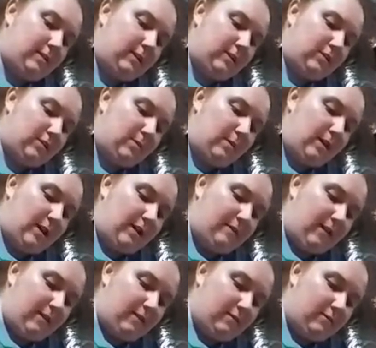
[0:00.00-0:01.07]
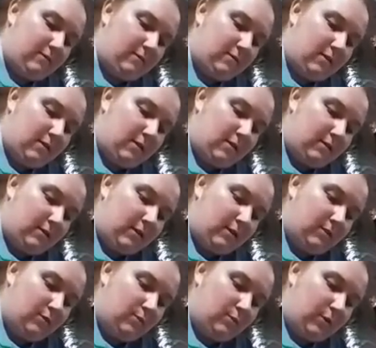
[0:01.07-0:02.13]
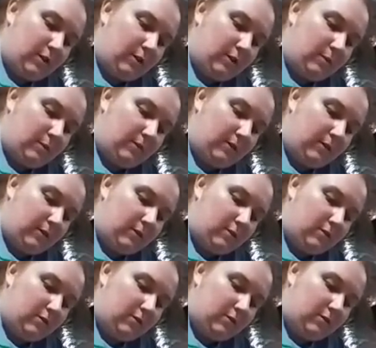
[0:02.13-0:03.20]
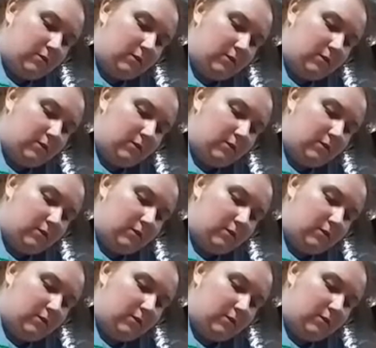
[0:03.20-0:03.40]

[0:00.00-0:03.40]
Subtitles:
so I have that nice lubricant on my fingers.